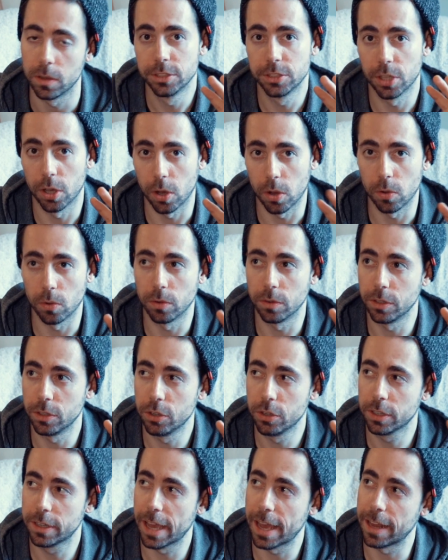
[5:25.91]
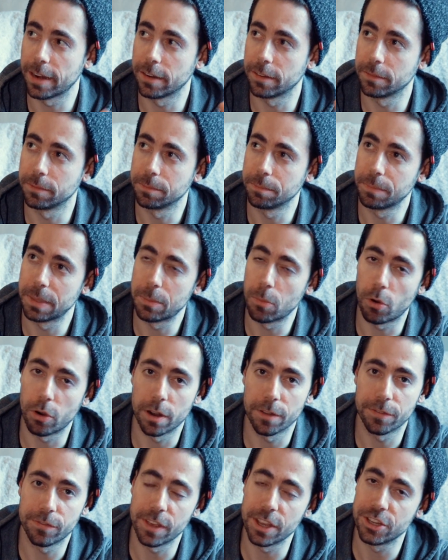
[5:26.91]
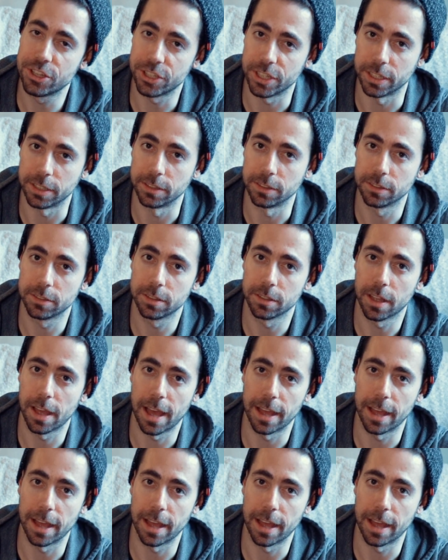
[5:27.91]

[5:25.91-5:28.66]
so you can be more efficient